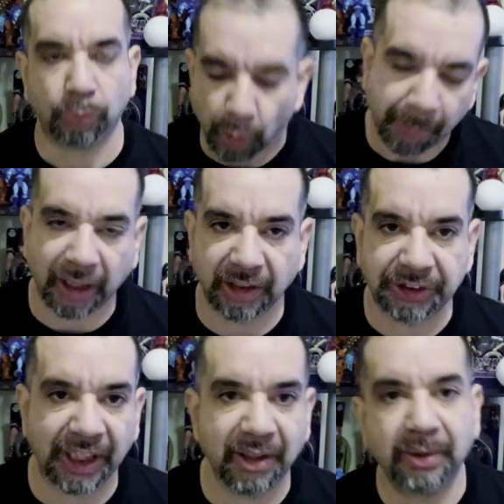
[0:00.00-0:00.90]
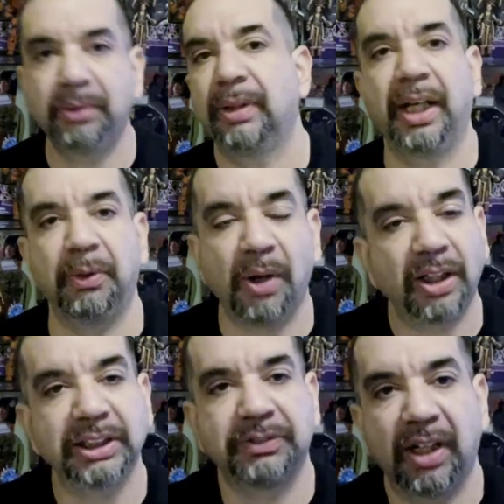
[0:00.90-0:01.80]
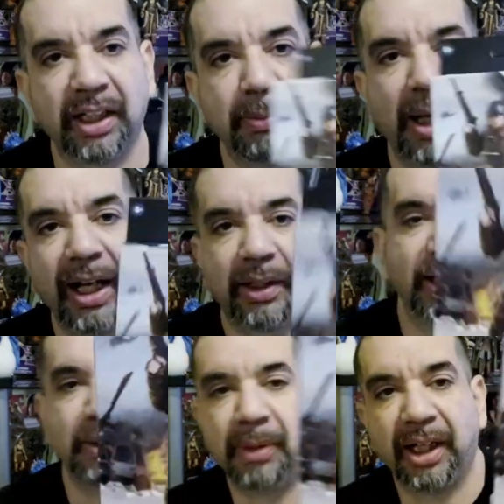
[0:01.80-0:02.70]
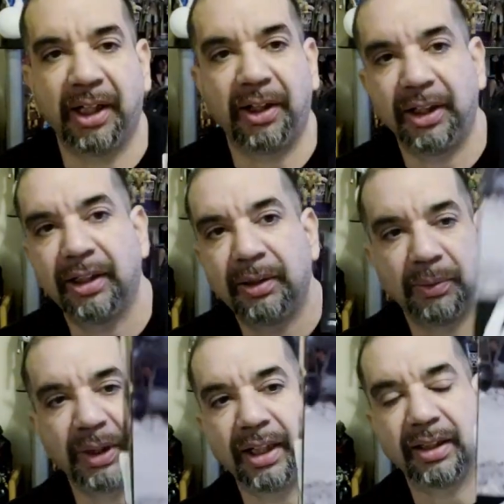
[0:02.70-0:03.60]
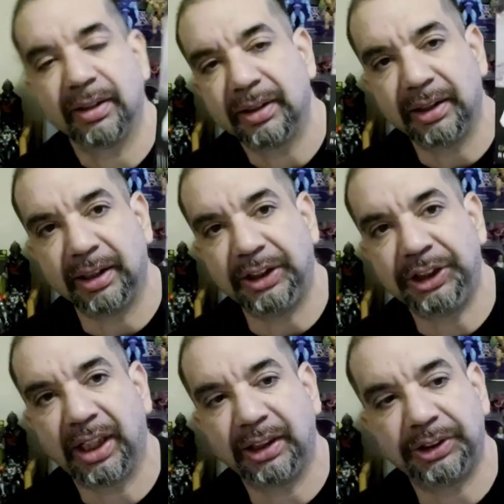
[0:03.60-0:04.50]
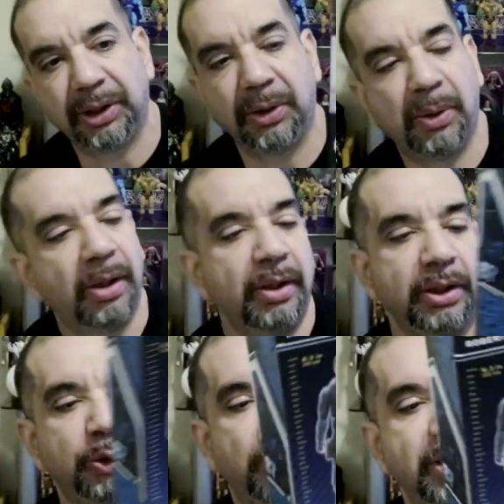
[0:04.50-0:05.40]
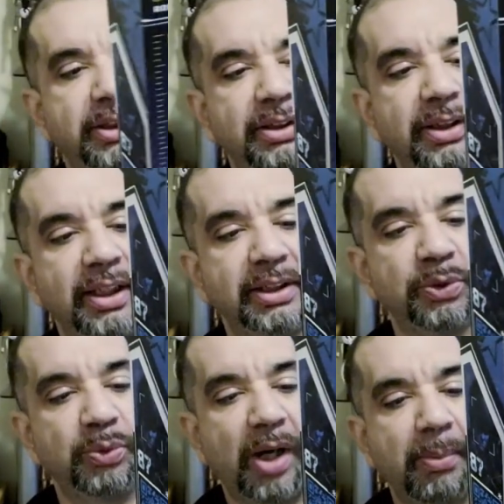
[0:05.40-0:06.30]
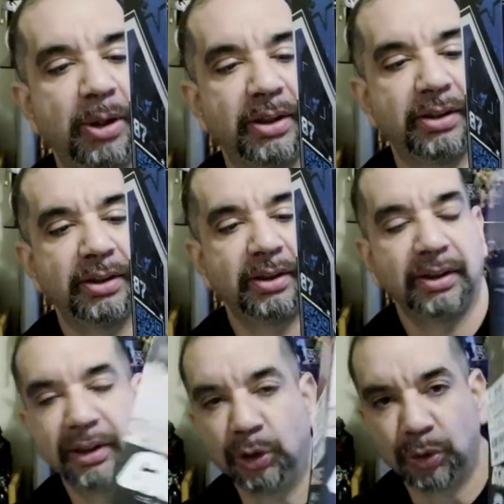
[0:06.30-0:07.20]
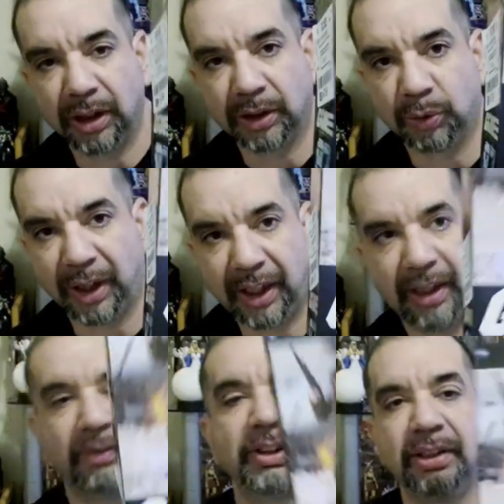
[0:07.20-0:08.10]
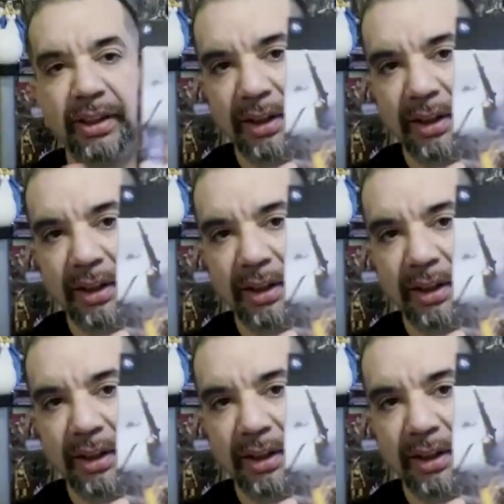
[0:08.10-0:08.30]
Welcome back to the channel. Hey, Ross is finally back in my area. We got the G.I. Joe Grunt. It is Robert Grunt Graves.